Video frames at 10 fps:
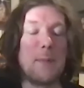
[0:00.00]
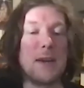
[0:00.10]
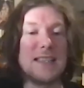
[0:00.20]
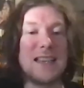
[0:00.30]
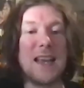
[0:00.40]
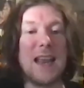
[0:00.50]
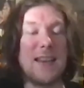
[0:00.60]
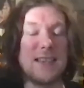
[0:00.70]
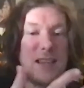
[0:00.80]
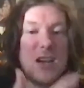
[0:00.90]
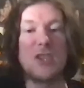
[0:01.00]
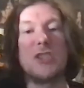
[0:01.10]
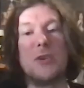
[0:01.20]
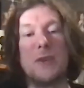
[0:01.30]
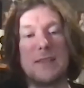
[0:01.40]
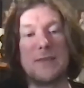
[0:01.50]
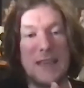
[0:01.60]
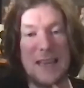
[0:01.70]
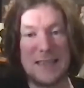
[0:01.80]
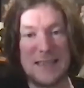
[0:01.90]
but it's a cartoon, it's for
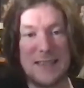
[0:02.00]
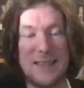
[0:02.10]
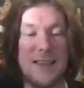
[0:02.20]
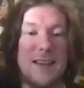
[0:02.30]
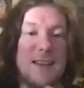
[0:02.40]
kids.